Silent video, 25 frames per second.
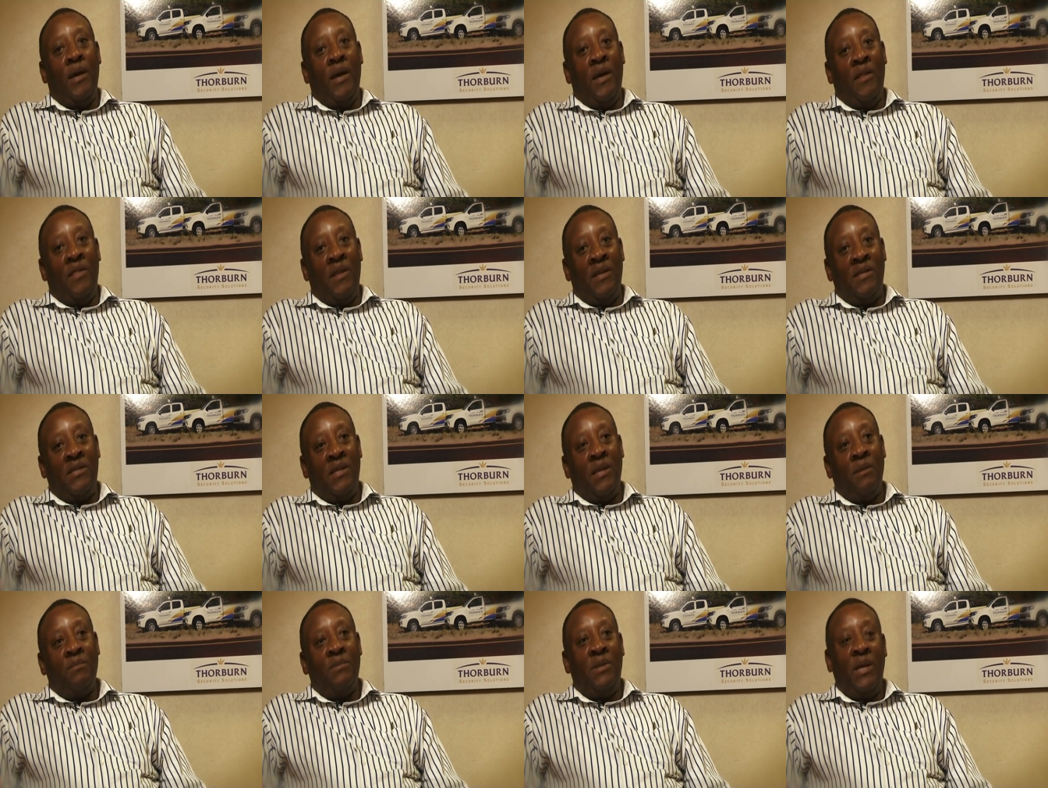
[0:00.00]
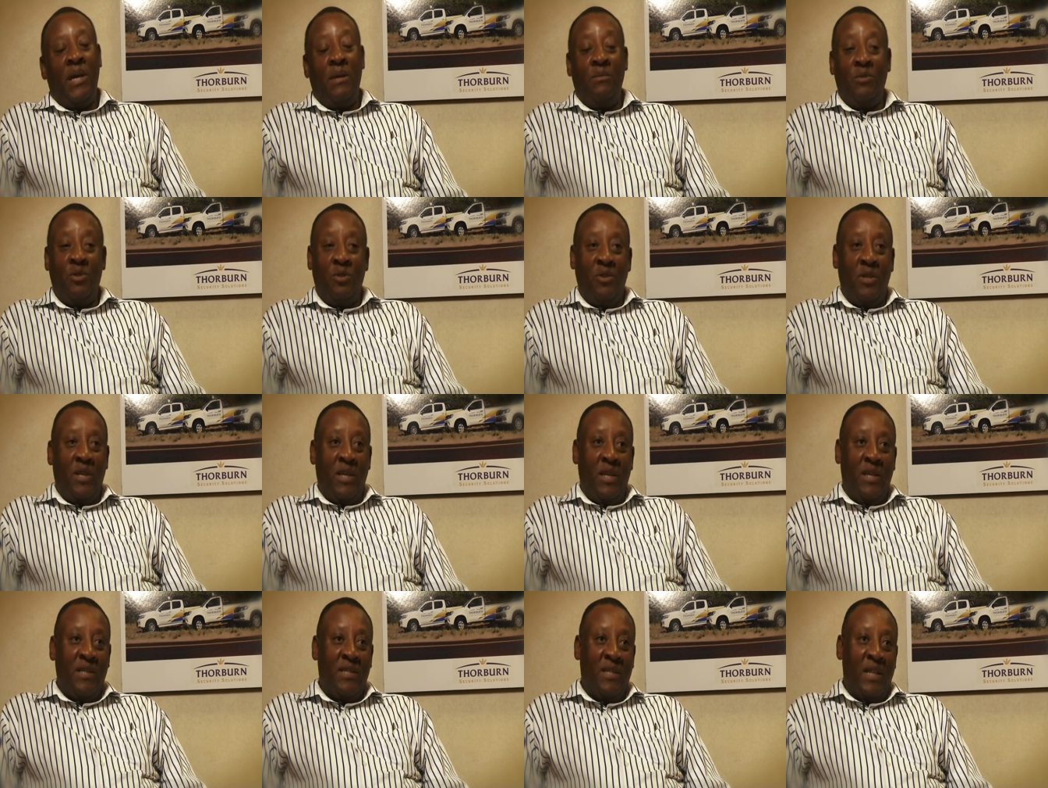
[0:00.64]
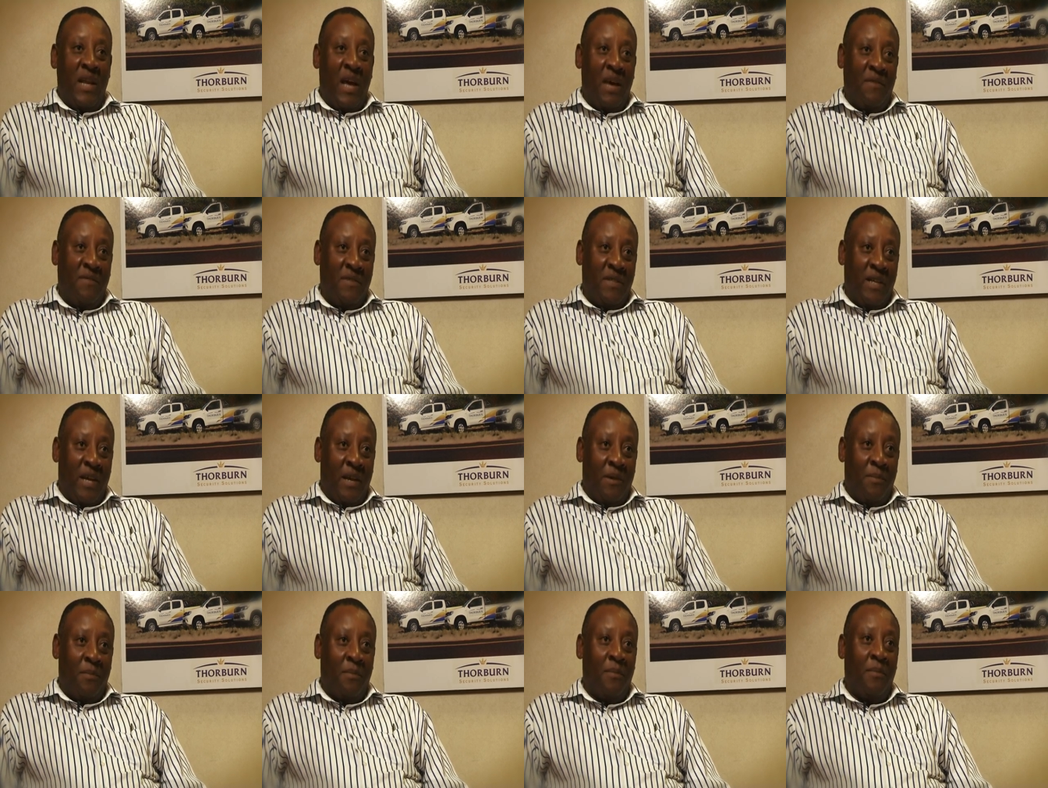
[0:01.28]
At the same time, during his
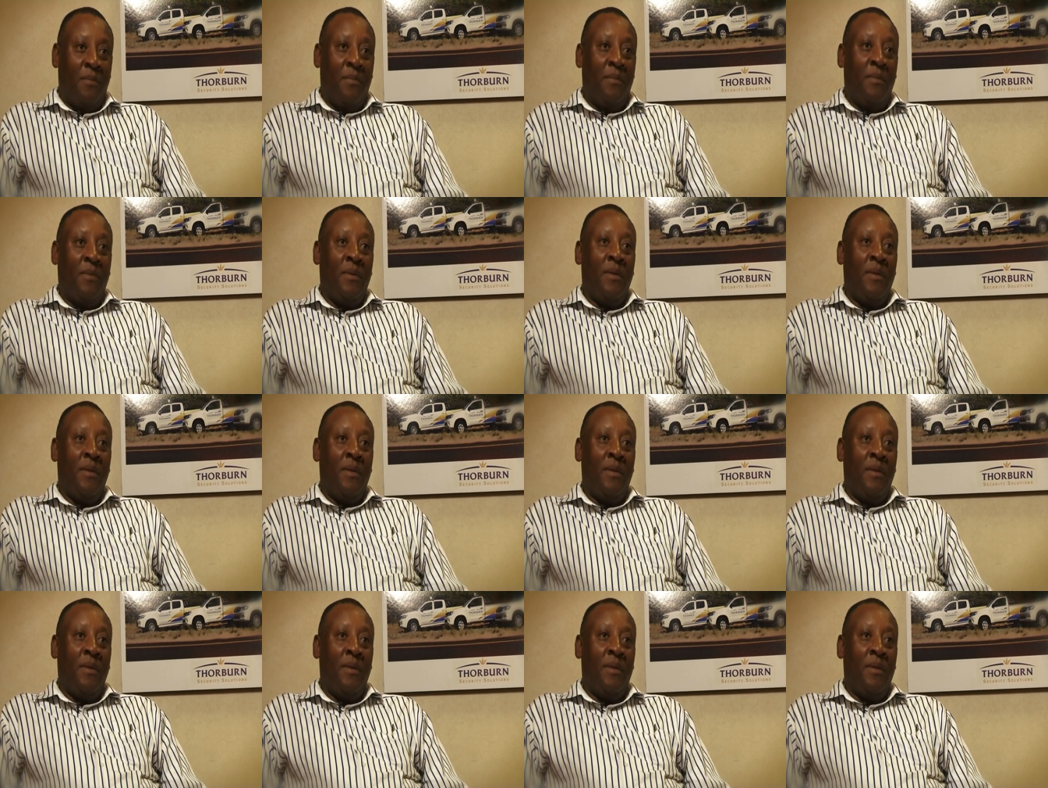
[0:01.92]
lifetime,